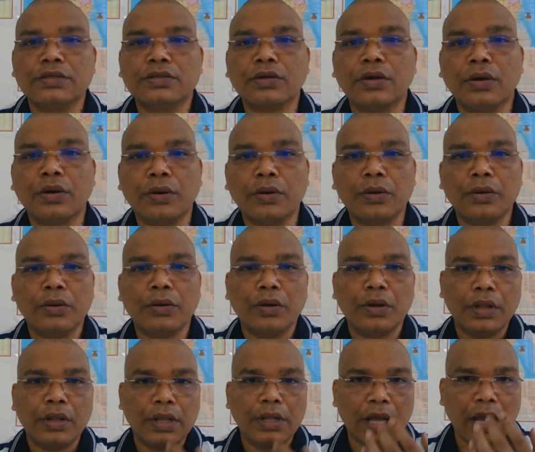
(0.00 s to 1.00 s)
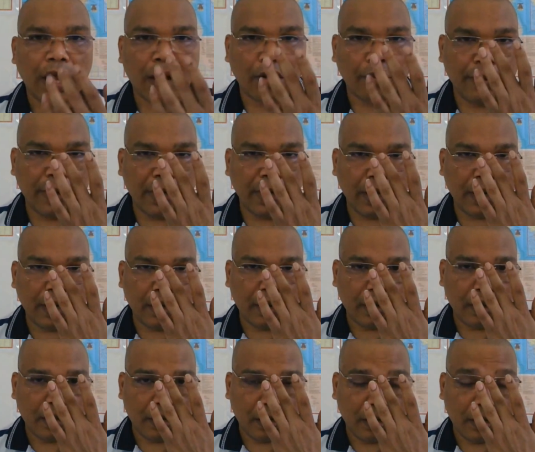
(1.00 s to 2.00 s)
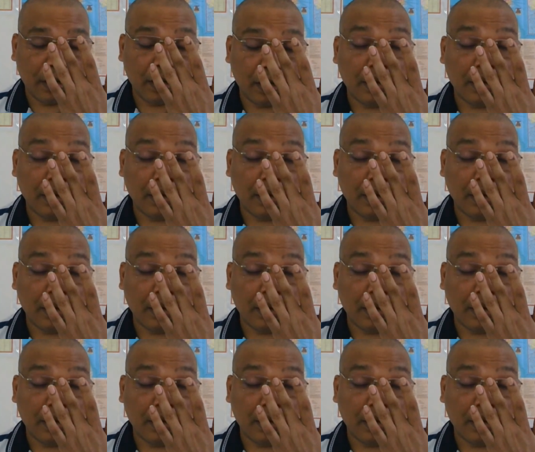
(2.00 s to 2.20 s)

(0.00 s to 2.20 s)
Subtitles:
So they have been